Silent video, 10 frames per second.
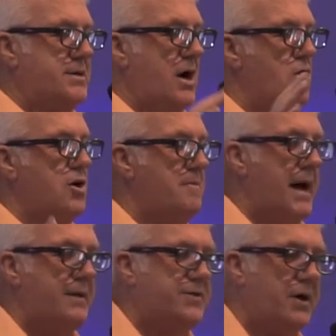talking
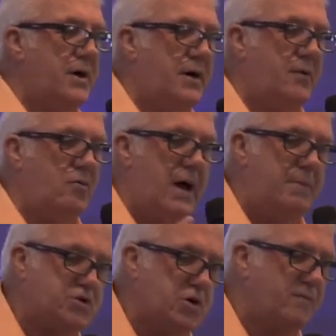about the
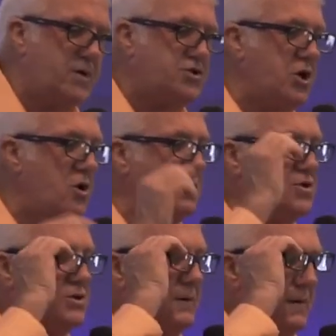rapture of the
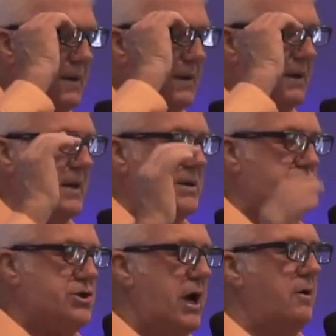church,
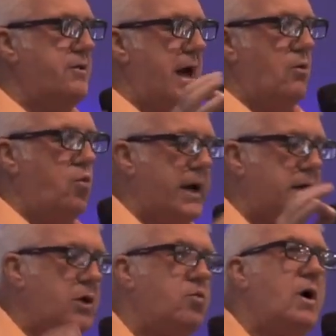shall that
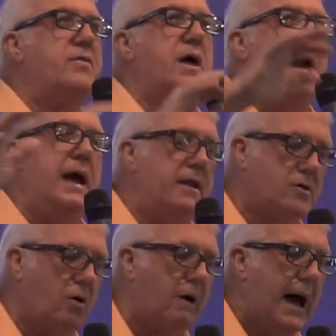wicked one, the
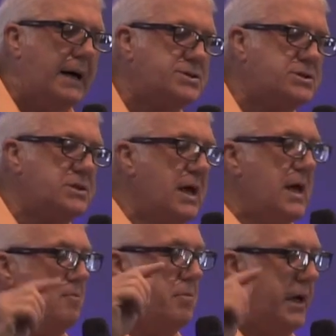Antichrist,
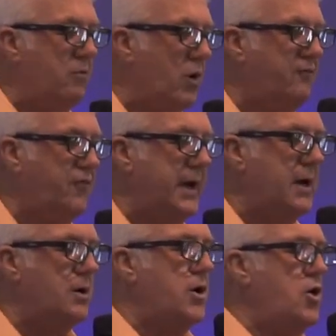be
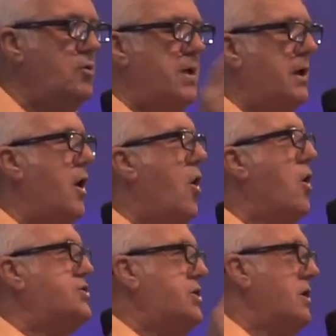revealed, whom the
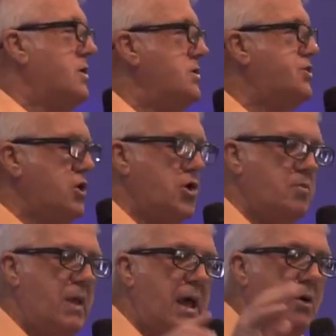Lord shall
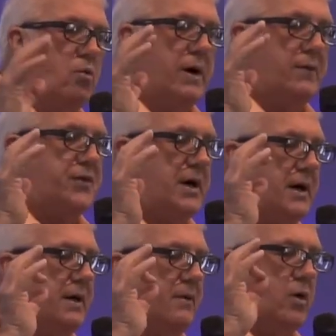consume with,
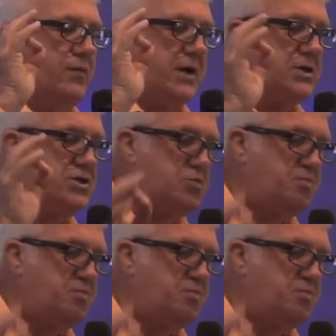uh, with his